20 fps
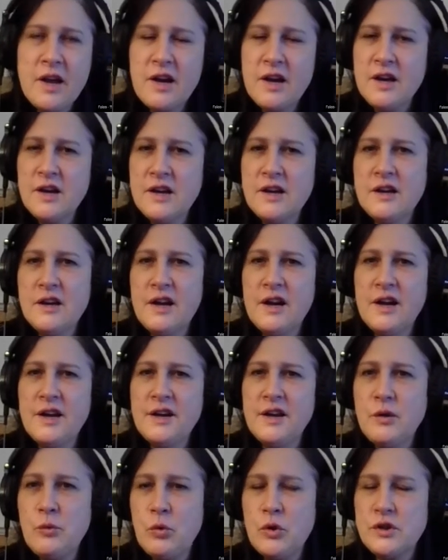uh,
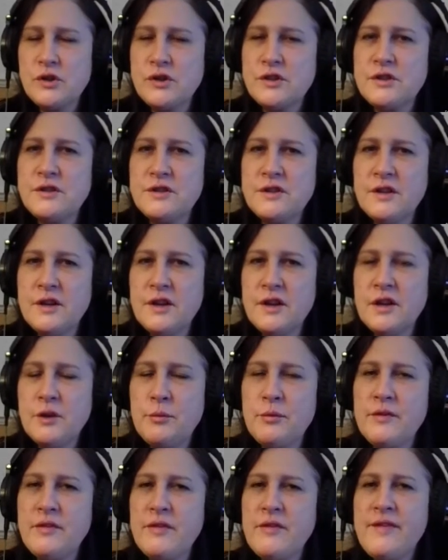and I watched a
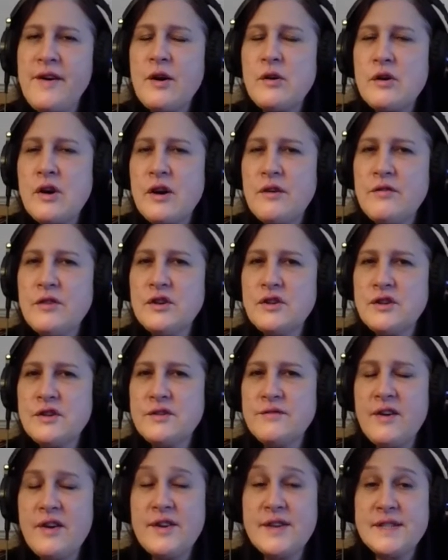little bit of a Falco
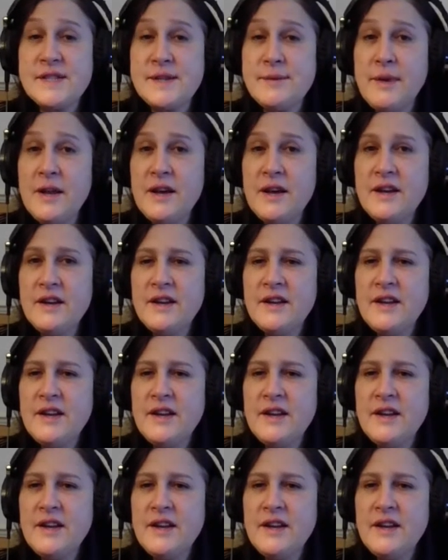version, very similar.